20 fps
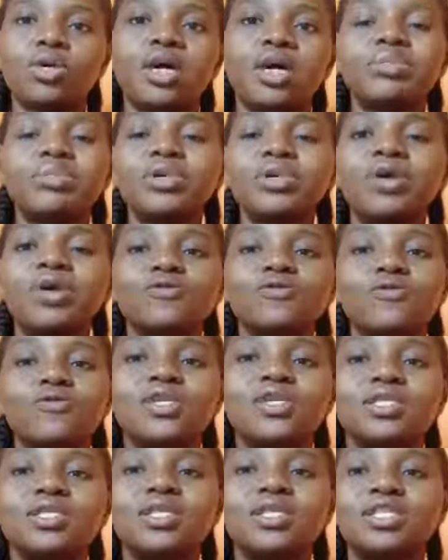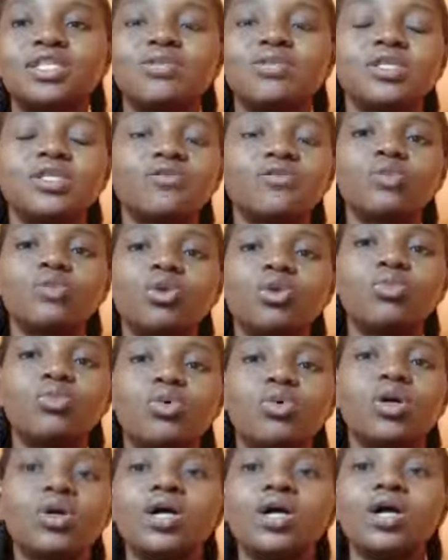You can pick out funny statements from your
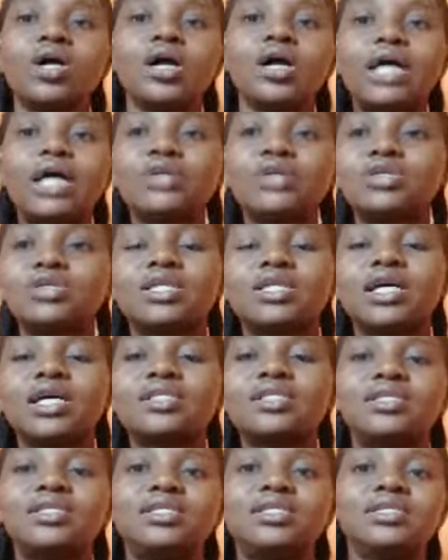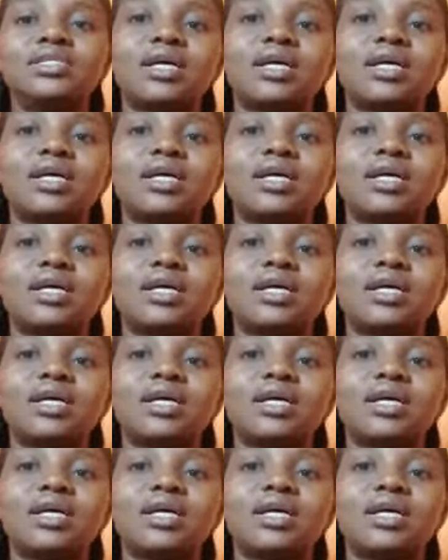book and use it as